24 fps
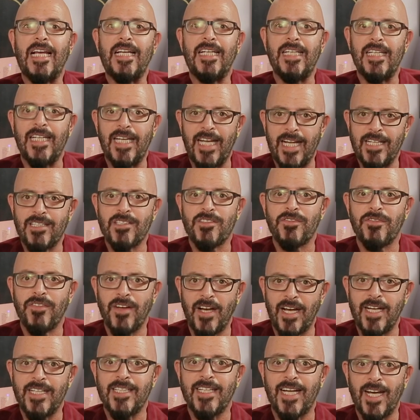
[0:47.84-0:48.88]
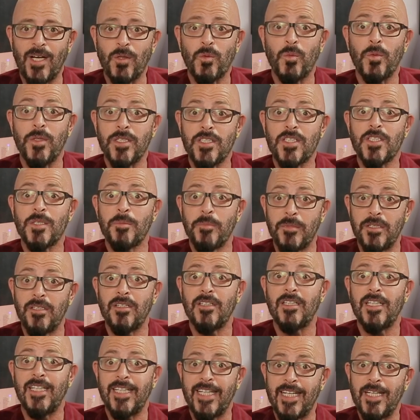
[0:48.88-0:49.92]
Let's find out what
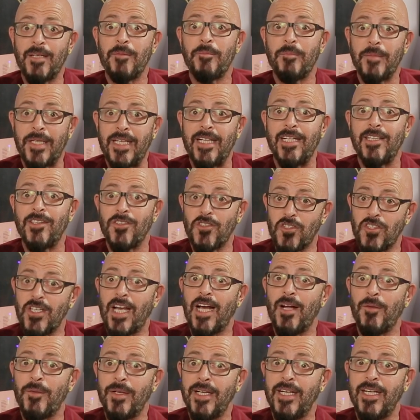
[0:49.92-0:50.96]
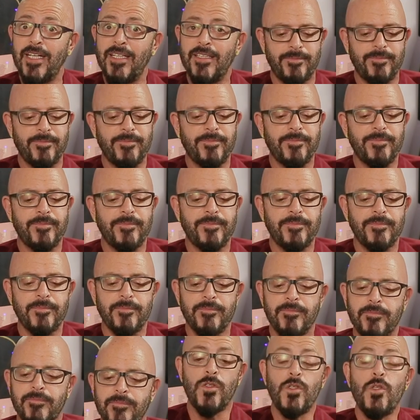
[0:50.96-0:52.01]
smurgling means, shall we?
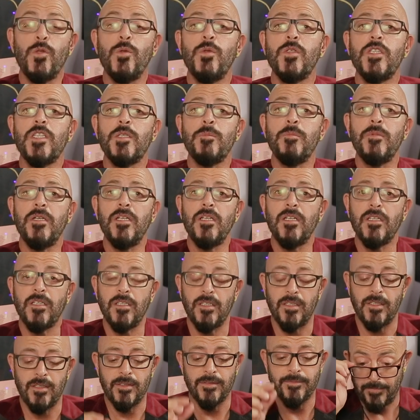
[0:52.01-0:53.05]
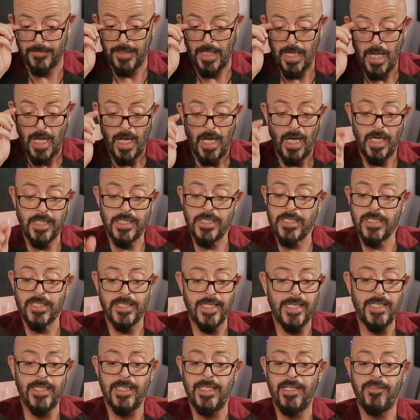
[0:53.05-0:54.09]
To smurgle. A
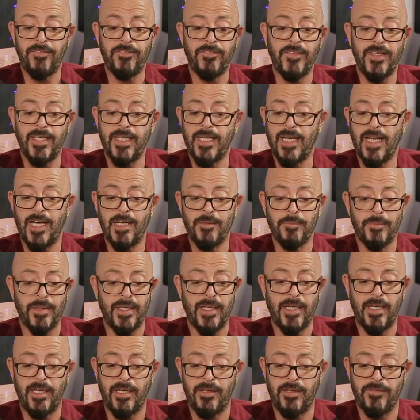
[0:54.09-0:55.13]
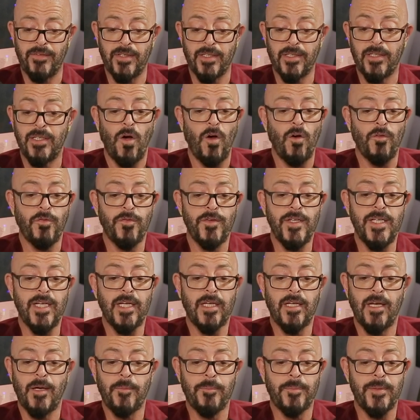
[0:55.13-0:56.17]
distinctly feline behavior, often
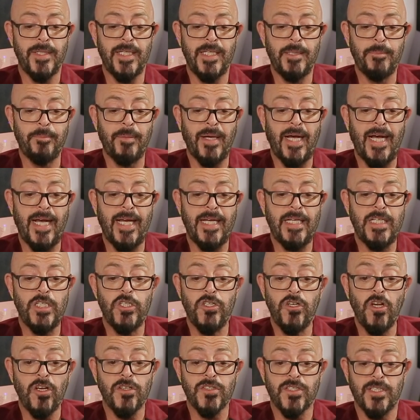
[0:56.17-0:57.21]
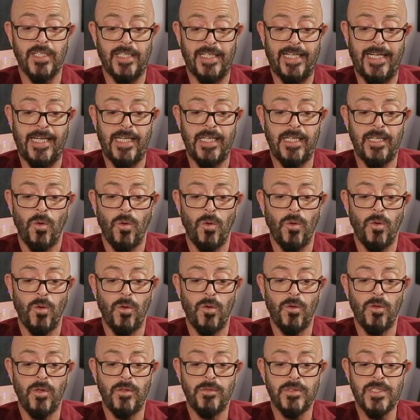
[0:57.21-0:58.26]
accompanied by nuzzling
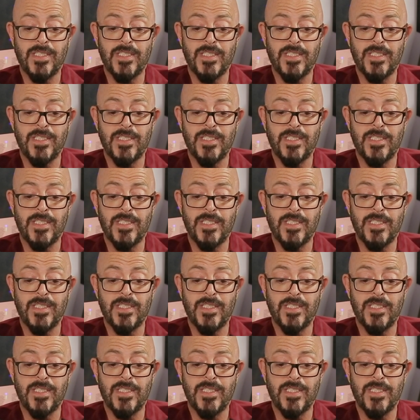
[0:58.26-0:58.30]
or